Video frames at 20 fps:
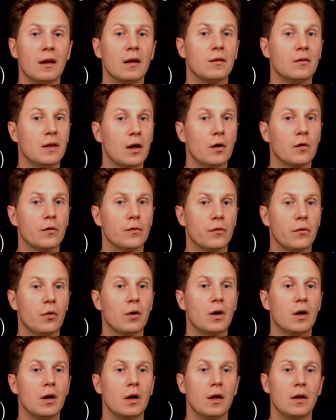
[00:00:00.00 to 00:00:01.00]

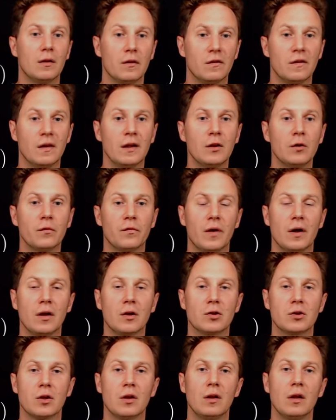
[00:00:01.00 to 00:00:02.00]
Therefore, the signum
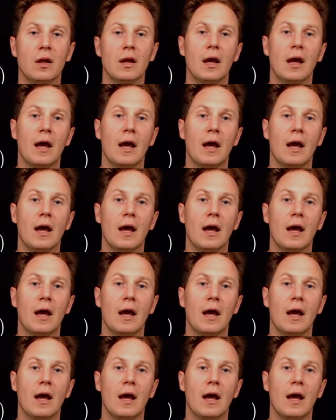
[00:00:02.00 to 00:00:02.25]
function